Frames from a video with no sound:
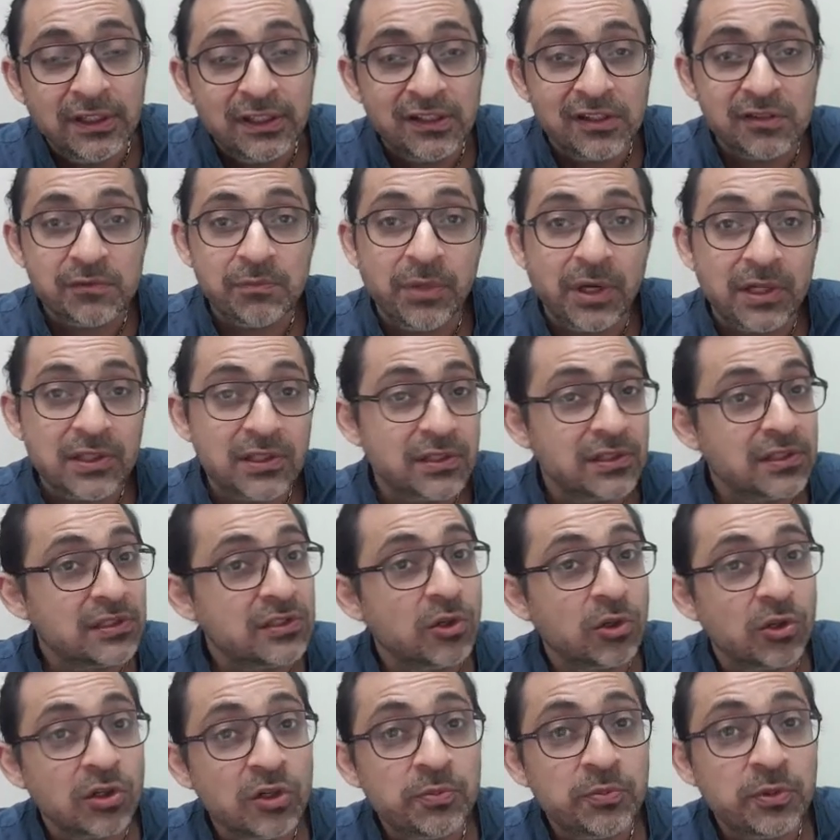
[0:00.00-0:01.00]
If budgets
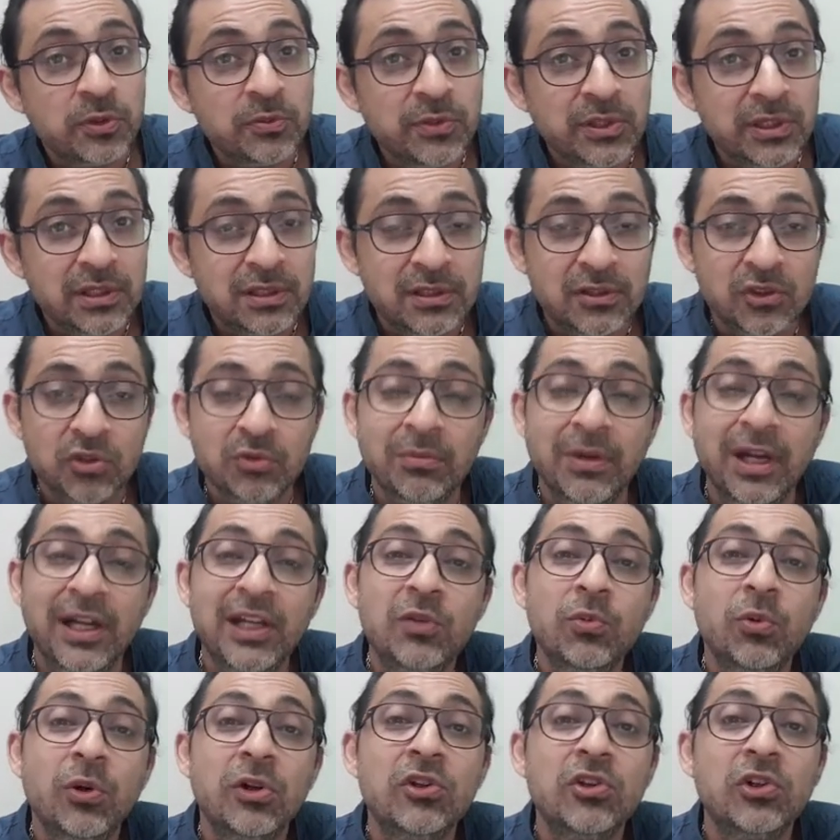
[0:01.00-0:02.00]
don't permit, you
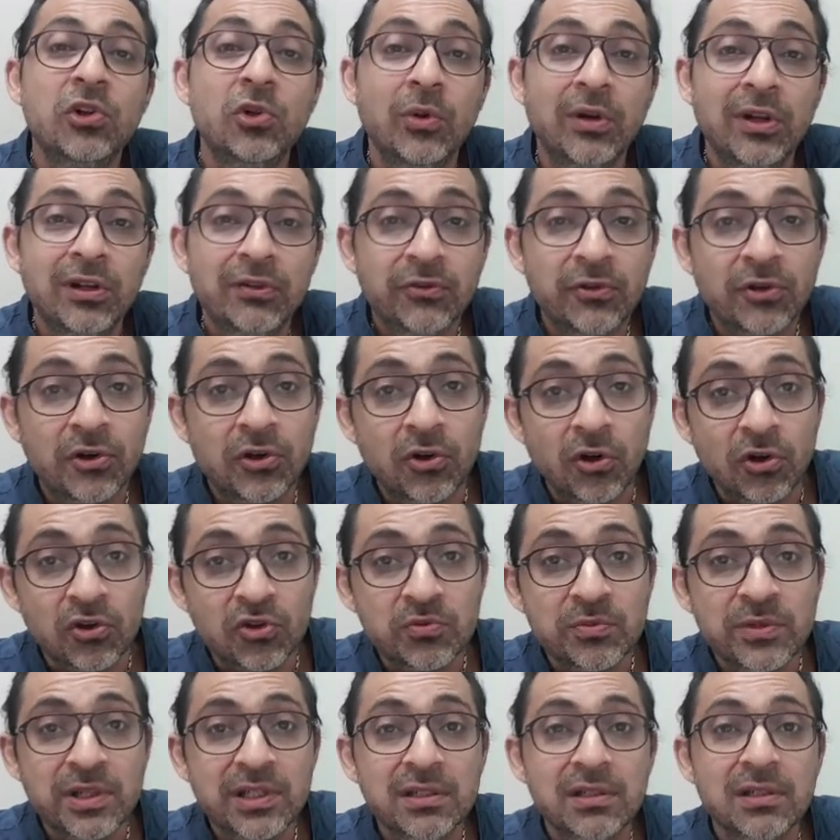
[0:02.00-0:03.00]
might want to go in for an
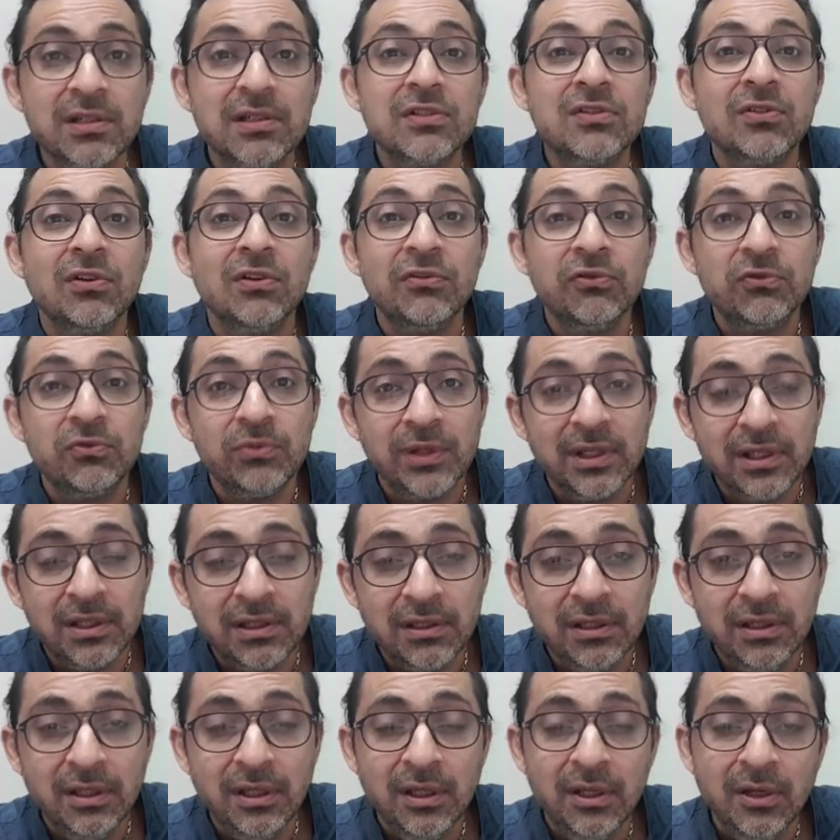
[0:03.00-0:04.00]
automated
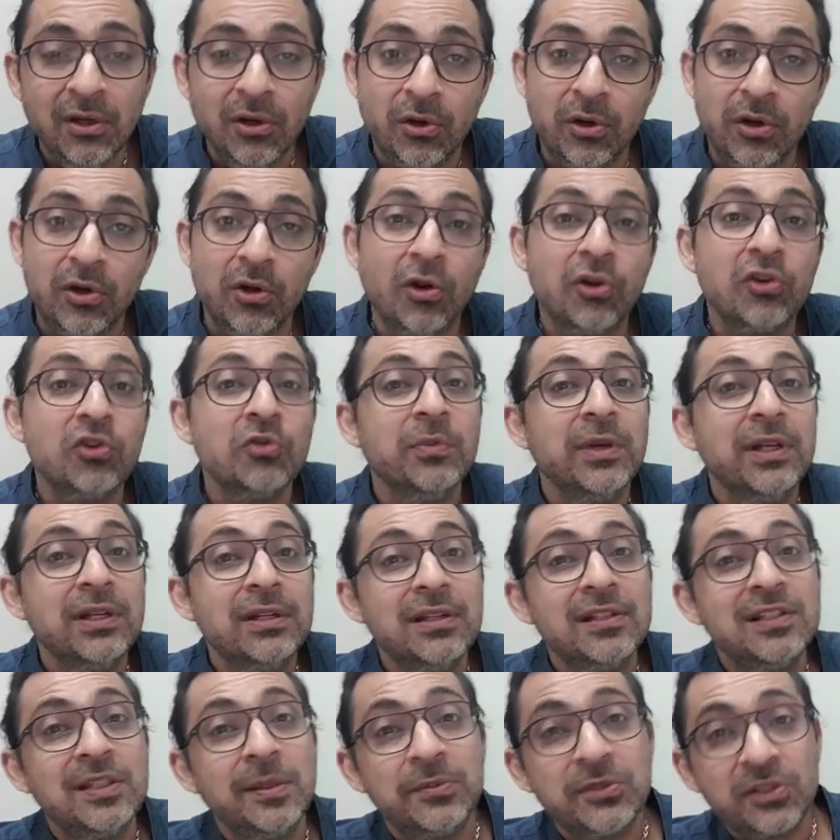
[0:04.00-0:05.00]
software or an
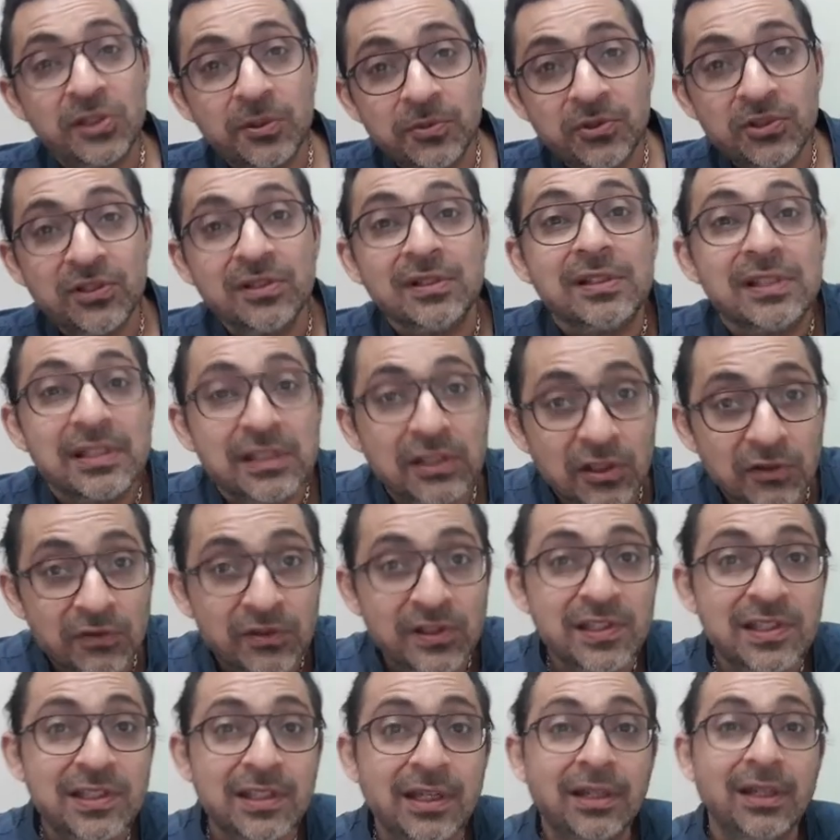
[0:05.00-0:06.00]
automated subscription
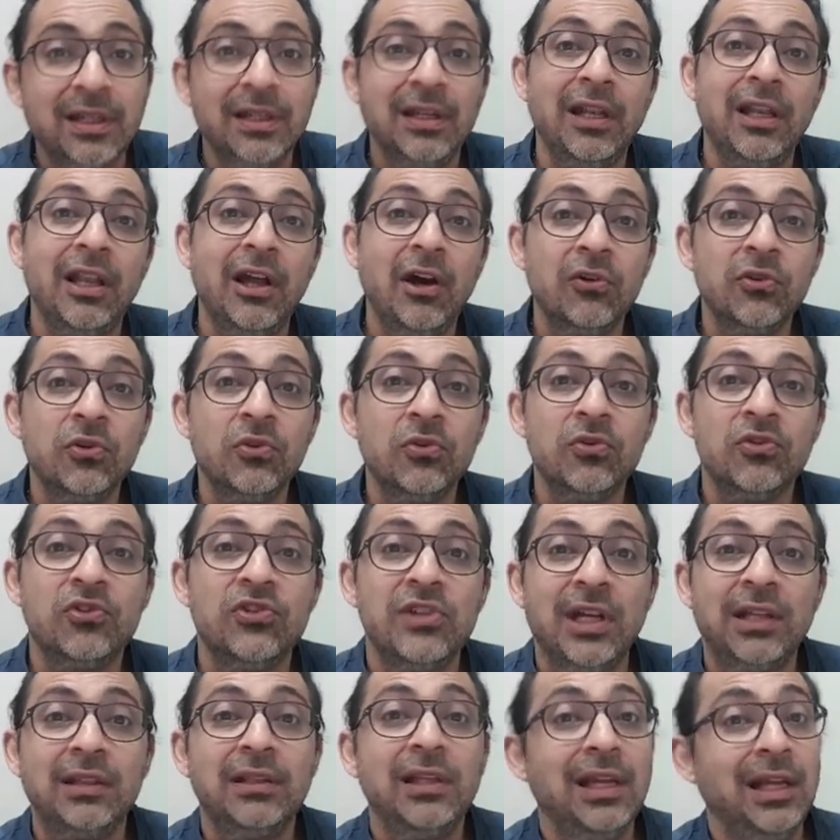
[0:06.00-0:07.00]
service that can allow you to
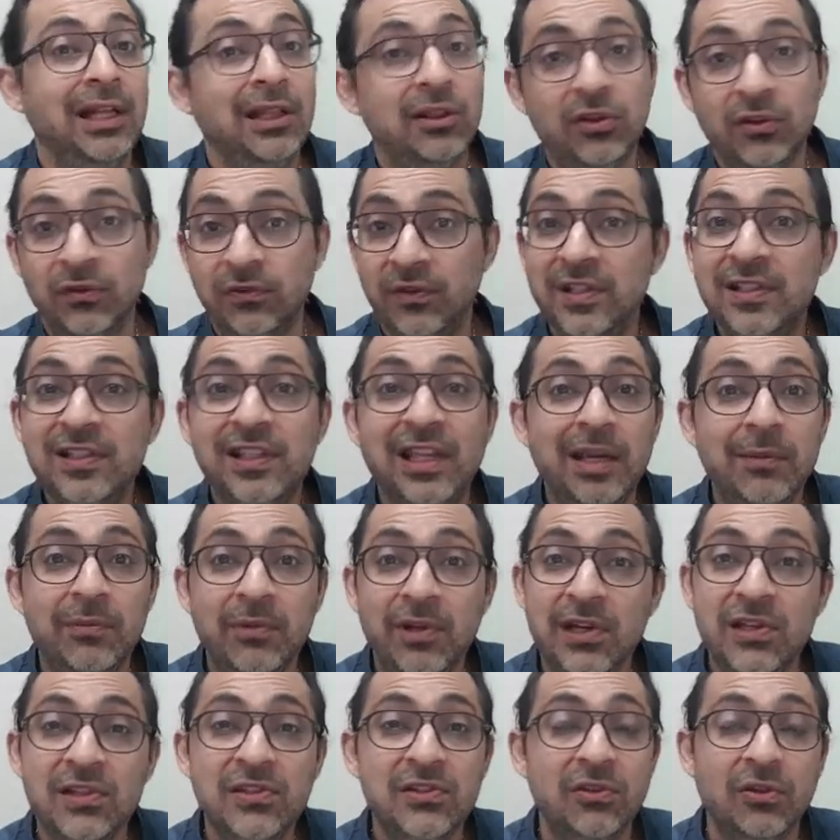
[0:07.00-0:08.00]
check the health of these
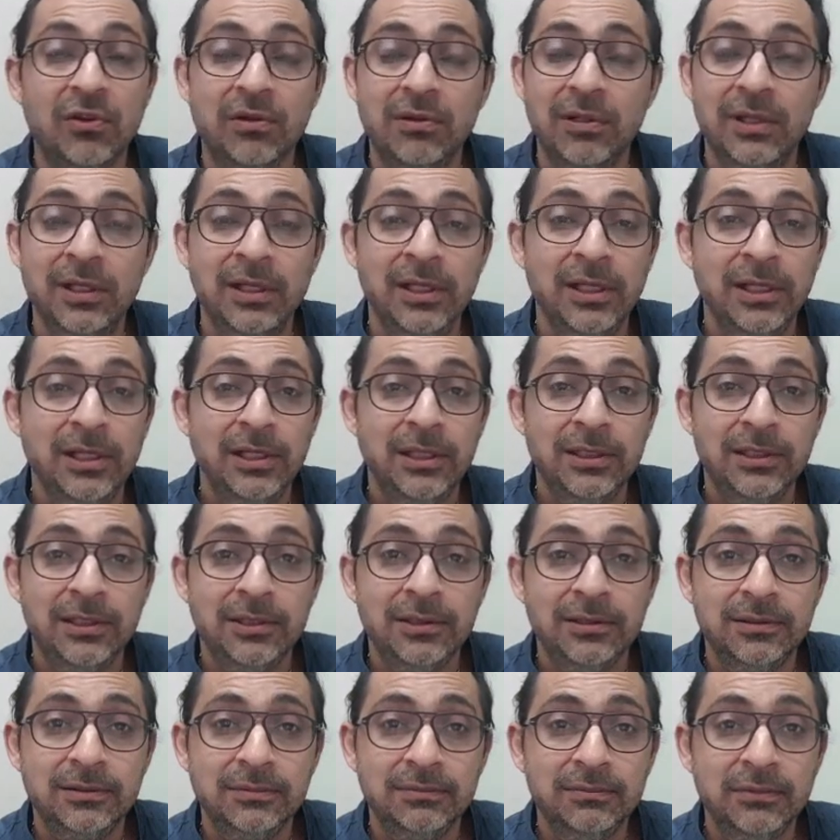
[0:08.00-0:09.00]
cameras on
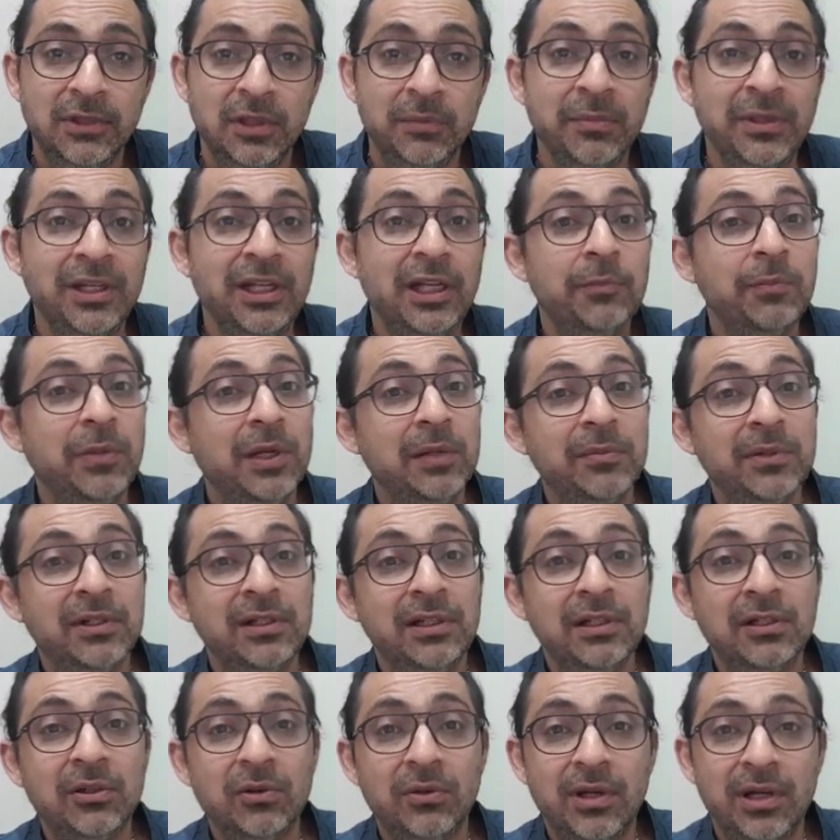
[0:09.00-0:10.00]
a minute by
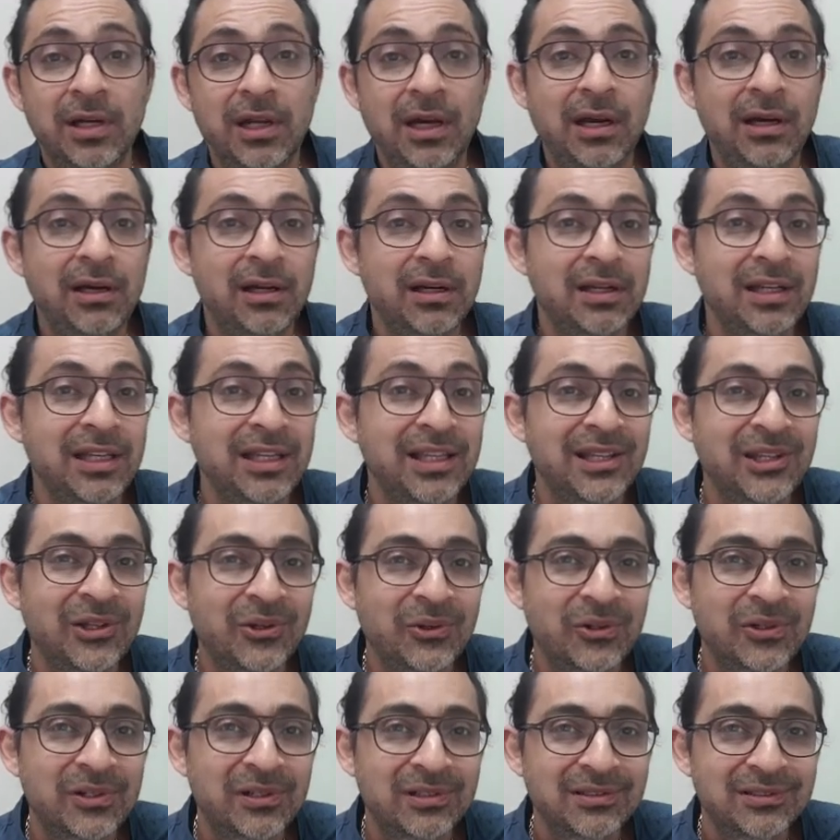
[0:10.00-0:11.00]
minute or an hourly
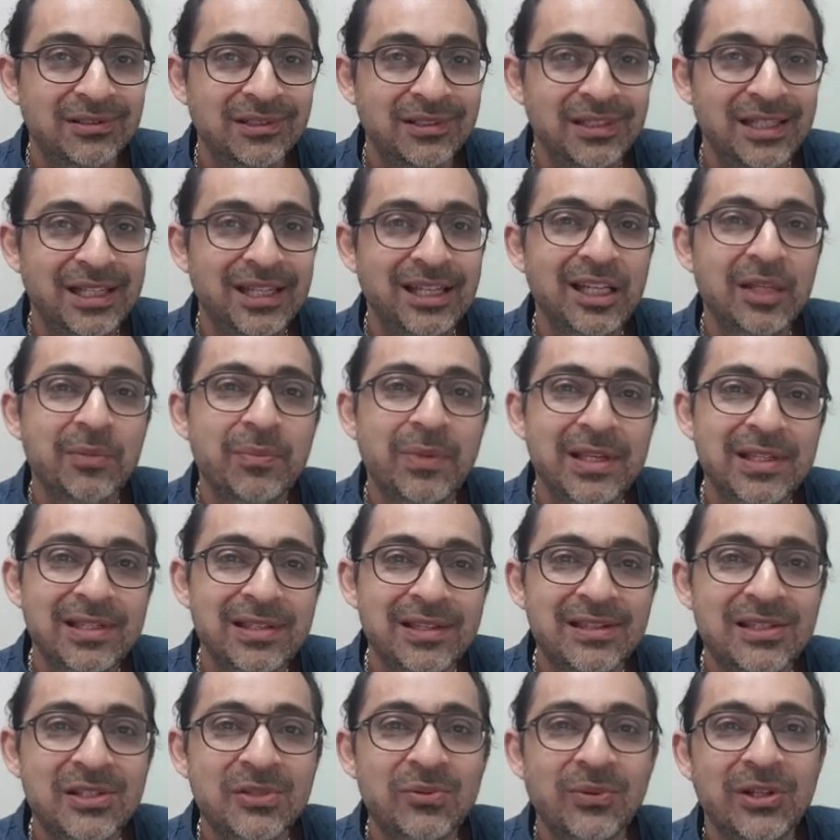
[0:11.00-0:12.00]
or daily
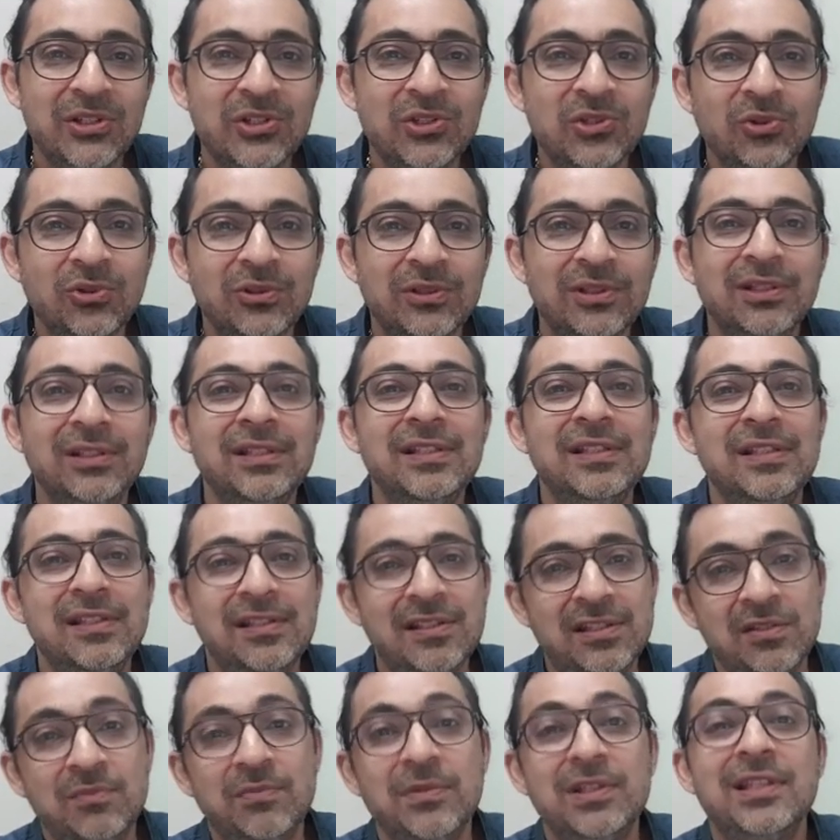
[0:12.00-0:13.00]
basis to ensure that the
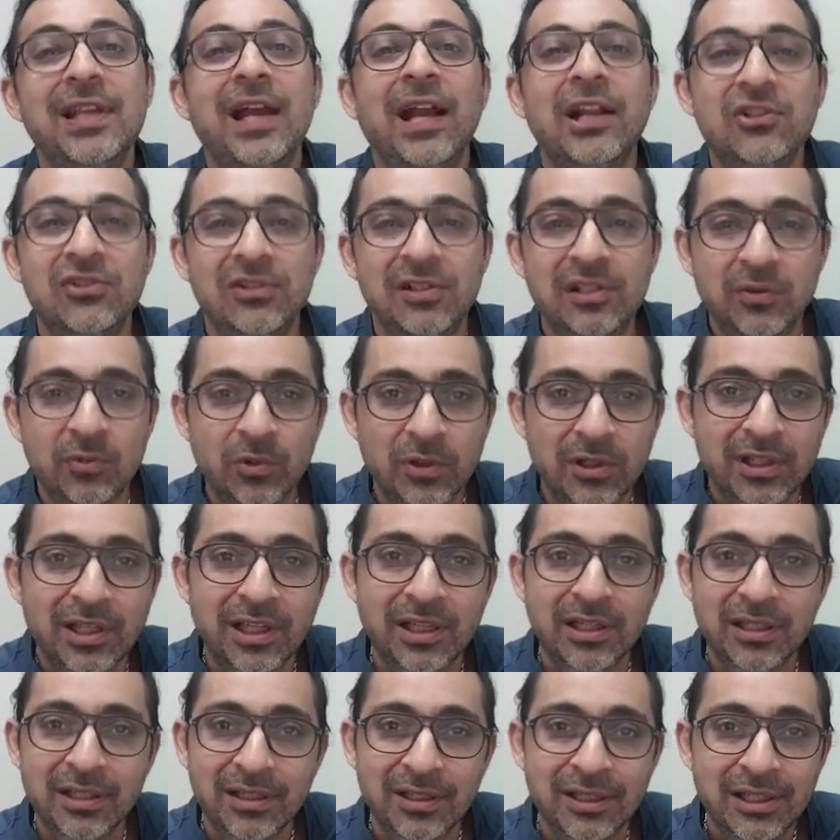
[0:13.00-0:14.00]
system is actually
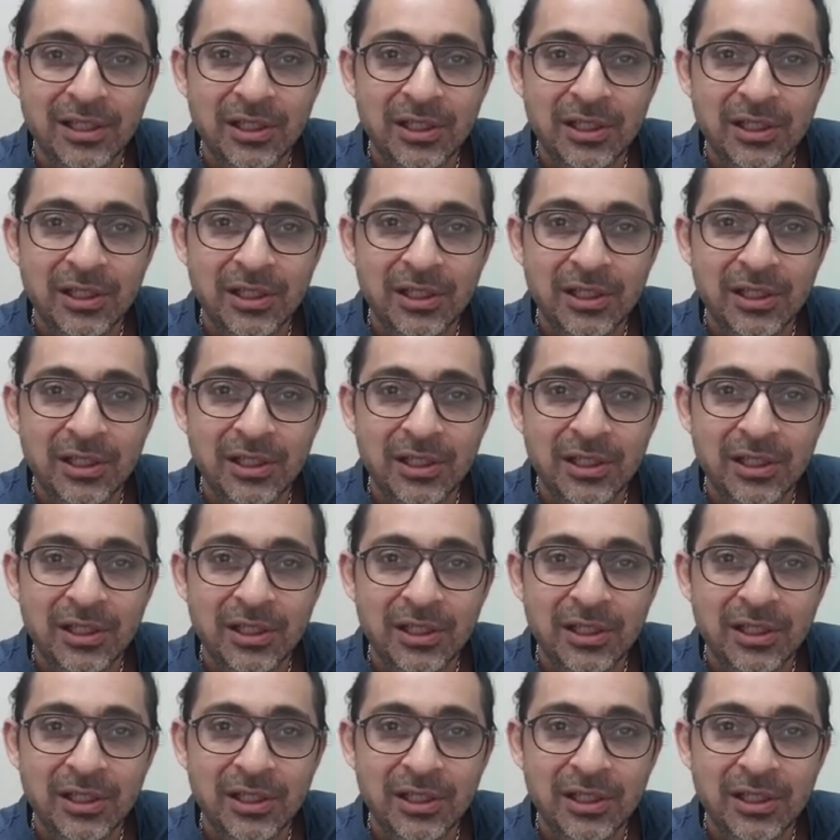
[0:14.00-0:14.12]
working